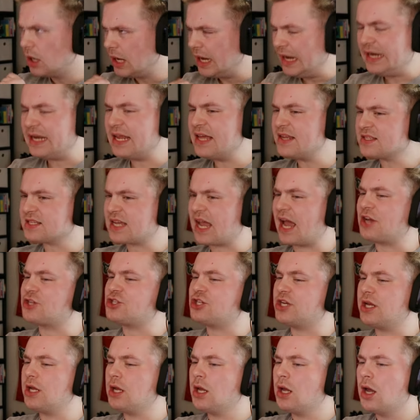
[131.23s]
It is
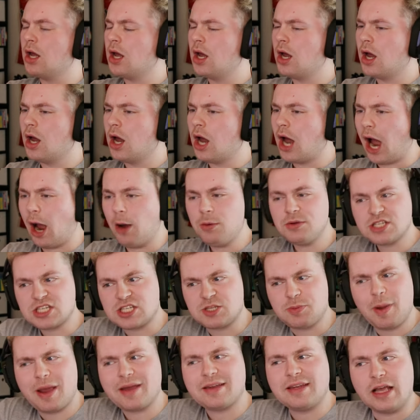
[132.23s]
catchy. I was
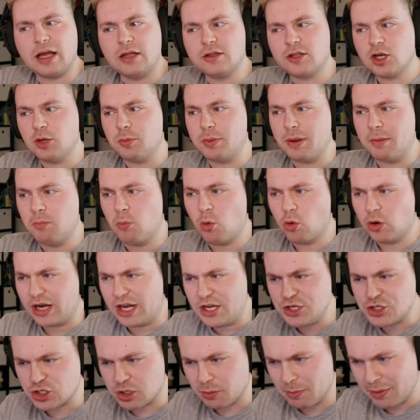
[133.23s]
expecting a little bit more
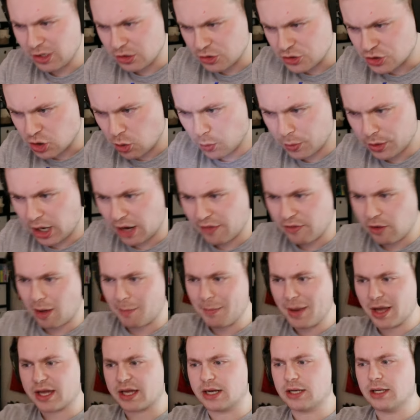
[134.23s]
instrumentals going on, though. I'm
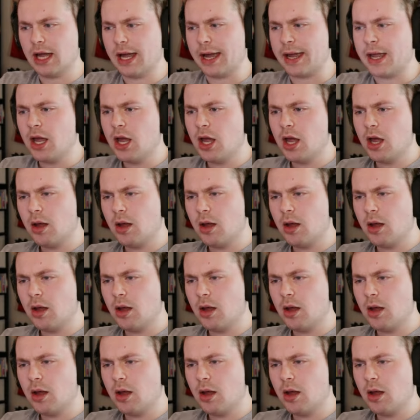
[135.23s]
not going to lie.